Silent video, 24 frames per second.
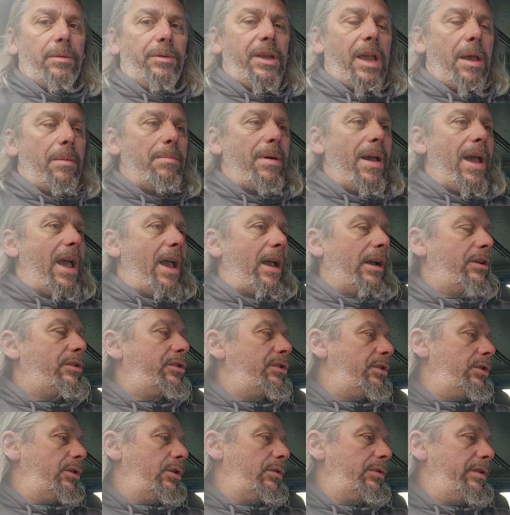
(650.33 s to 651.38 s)
to get back
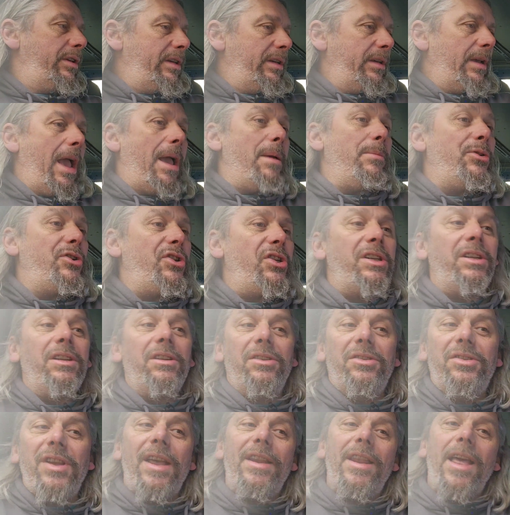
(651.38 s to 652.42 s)
to the MG
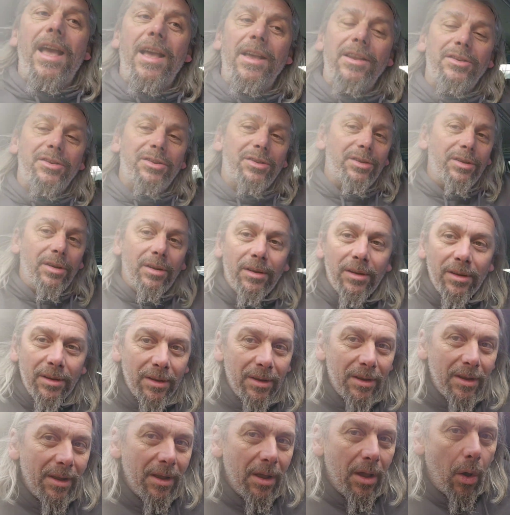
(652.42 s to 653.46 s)

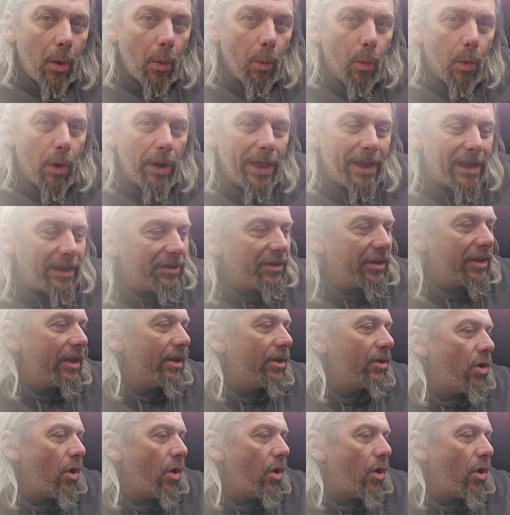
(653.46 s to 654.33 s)
ZS180